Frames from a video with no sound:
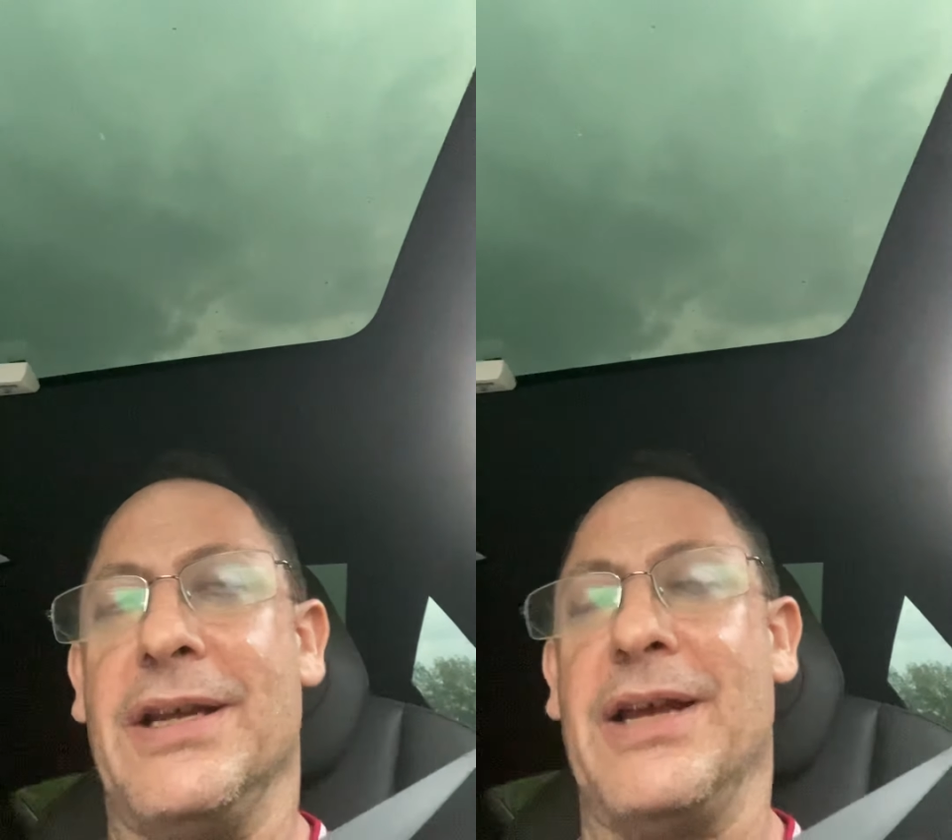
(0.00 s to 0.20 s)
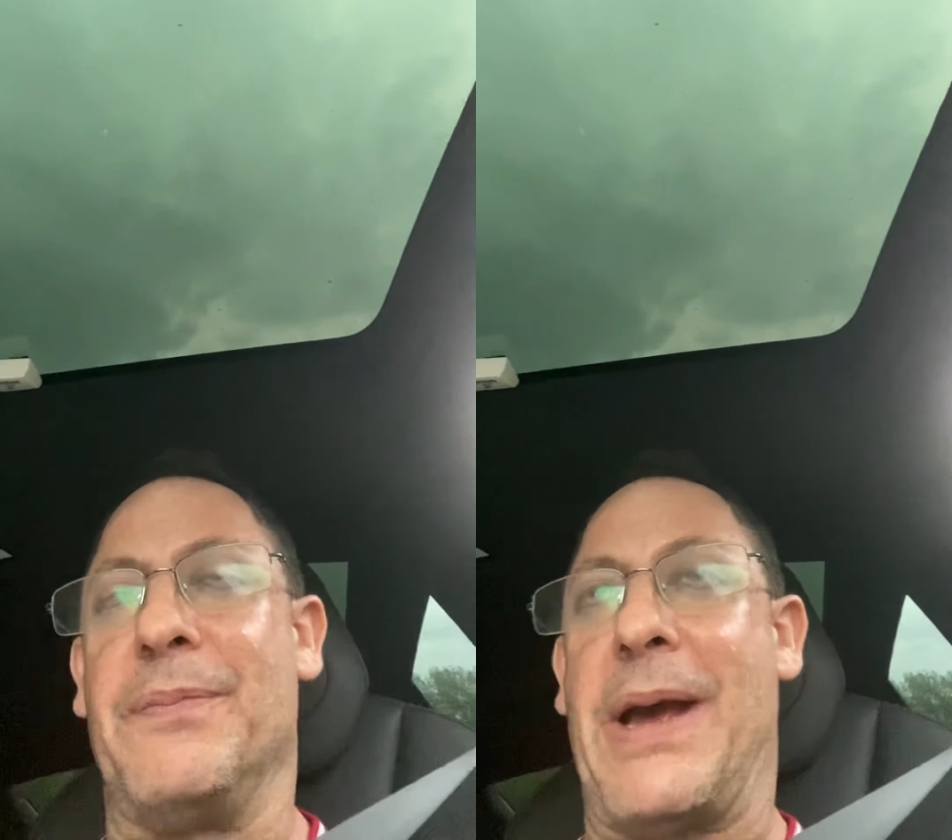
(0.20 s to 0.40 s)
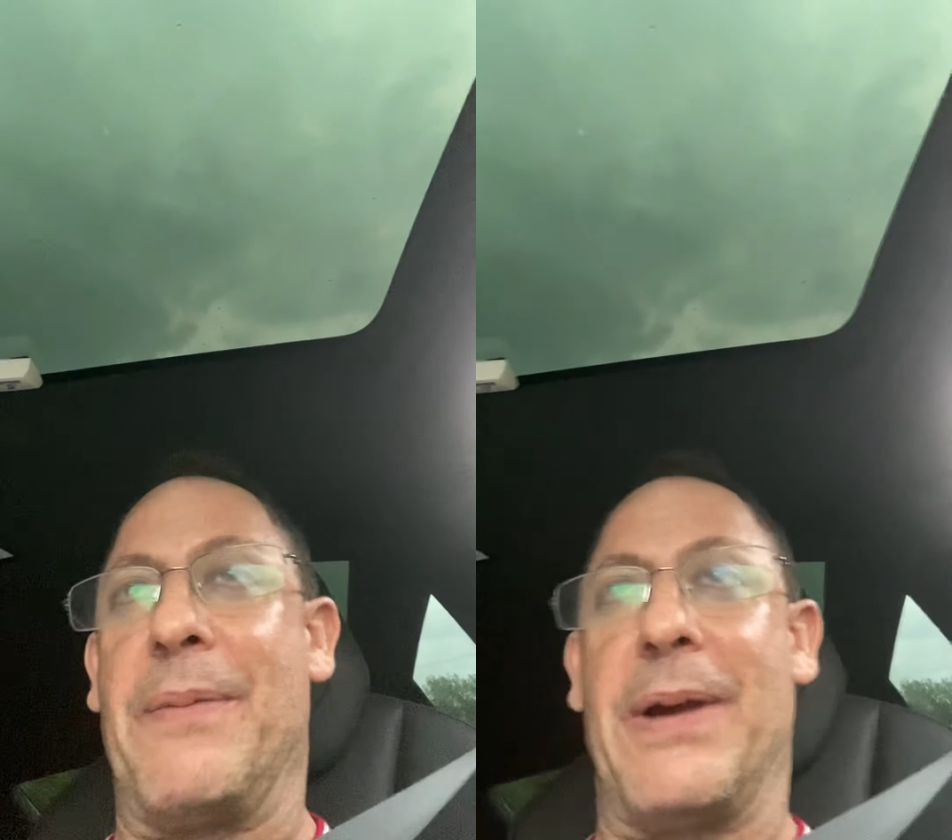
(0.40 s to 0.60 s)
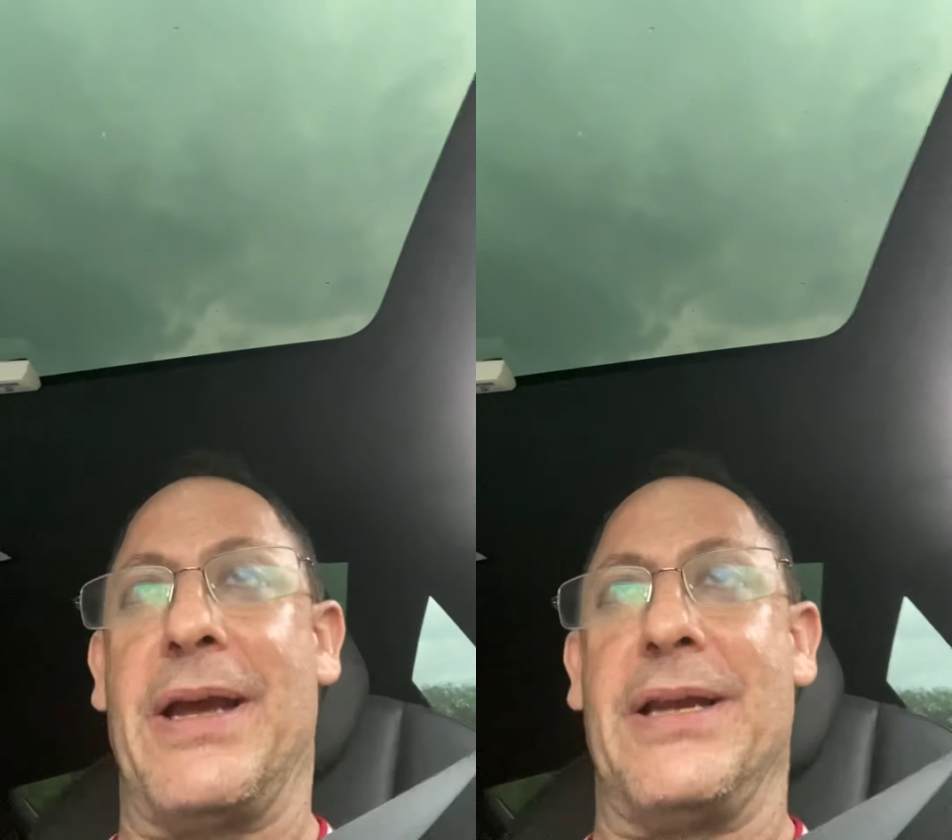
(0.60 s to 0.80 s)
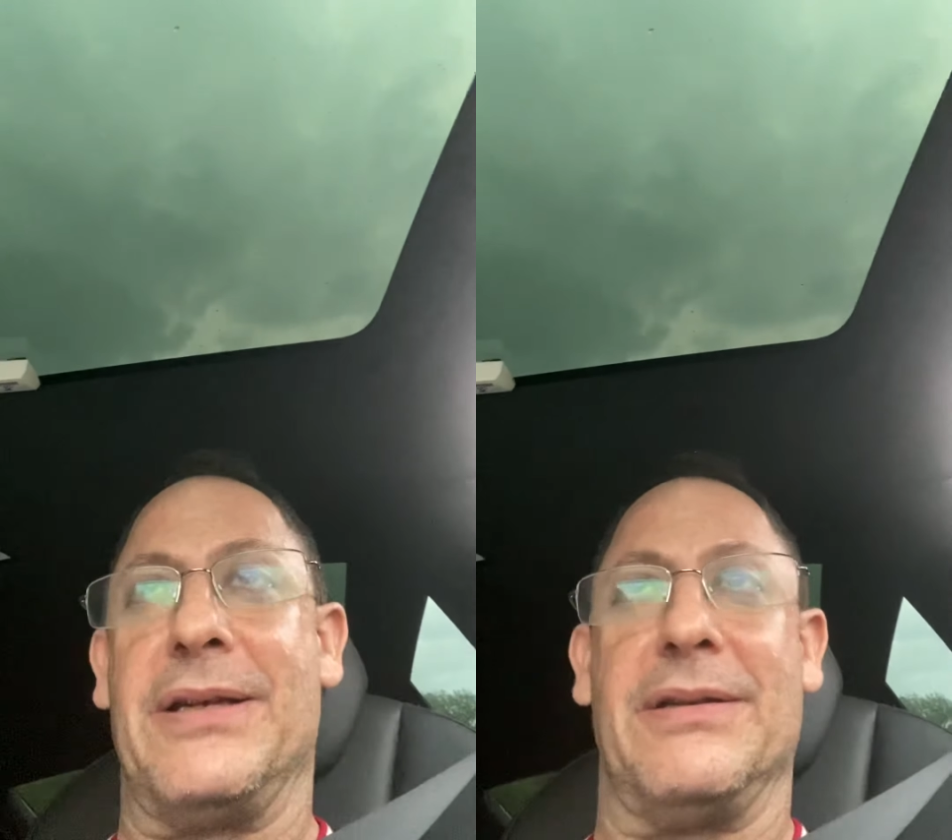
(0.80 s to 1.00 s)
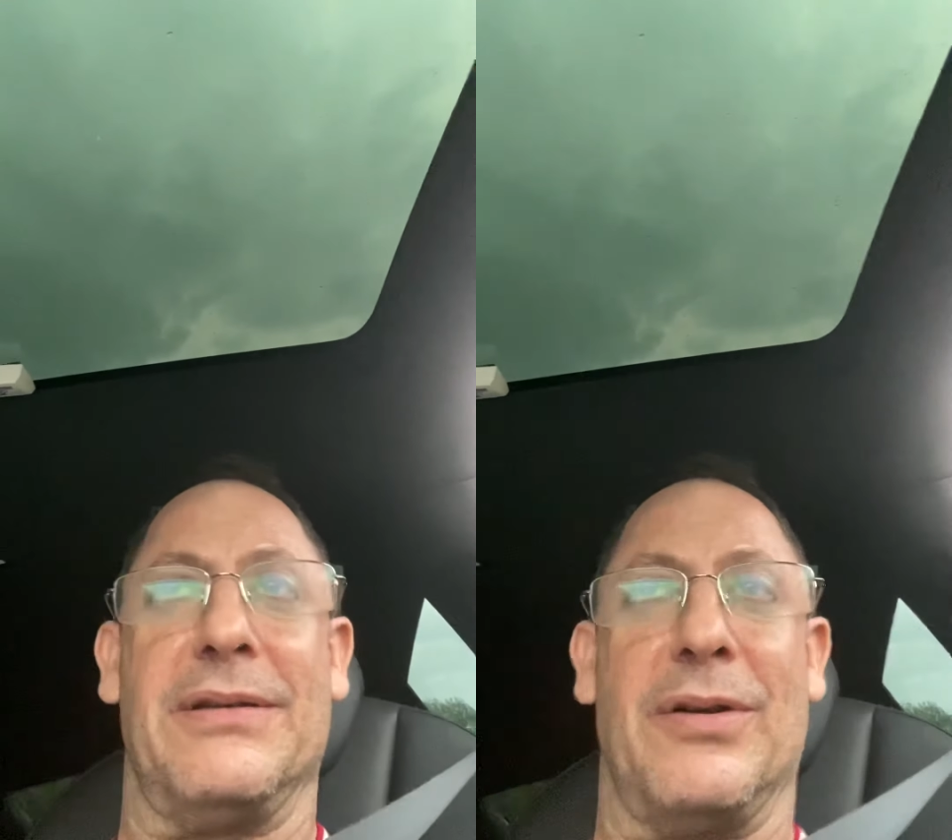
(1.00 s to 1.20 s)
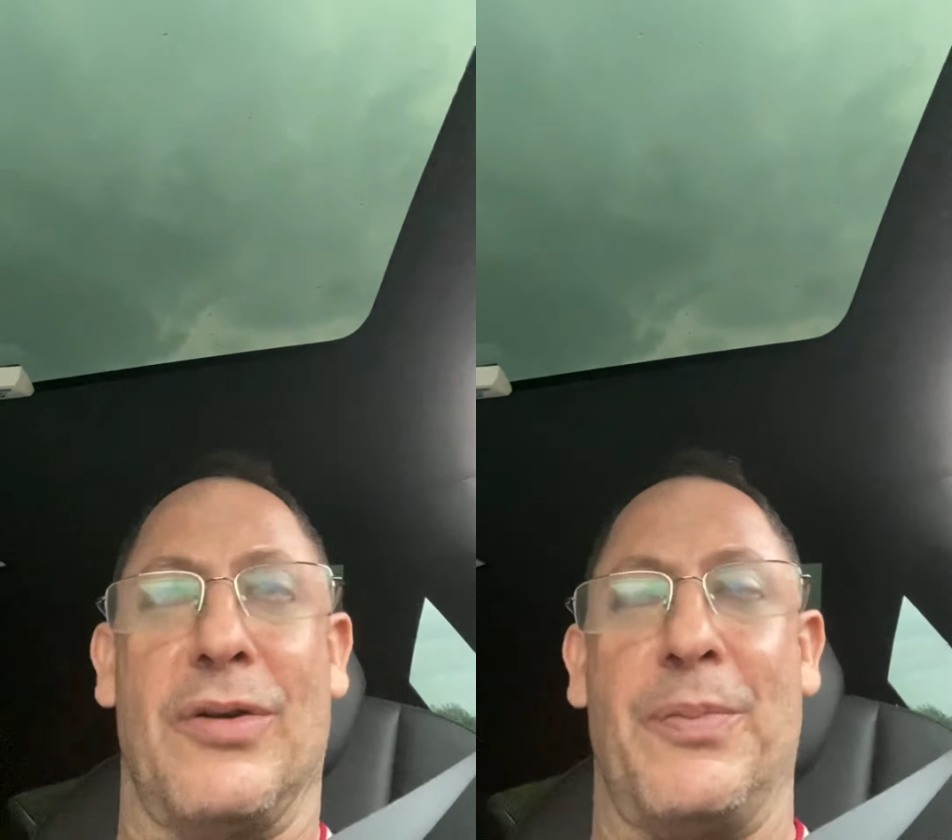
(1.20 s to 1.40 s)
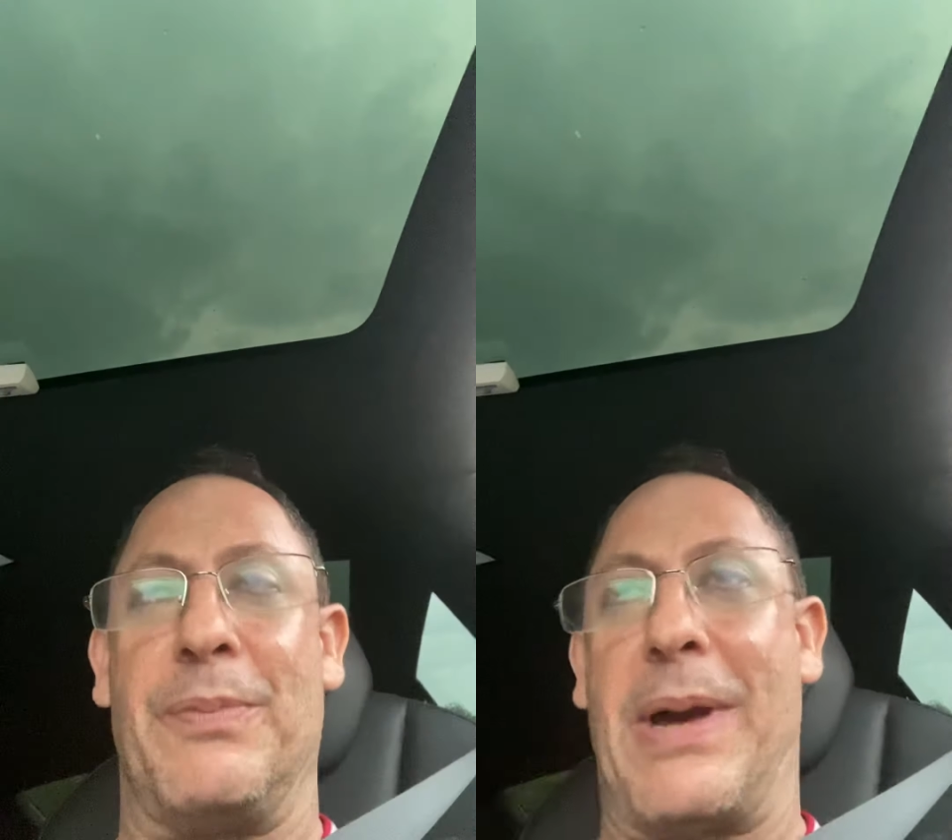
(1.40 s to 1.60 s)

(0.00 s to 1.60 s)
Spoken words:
and Popeye opened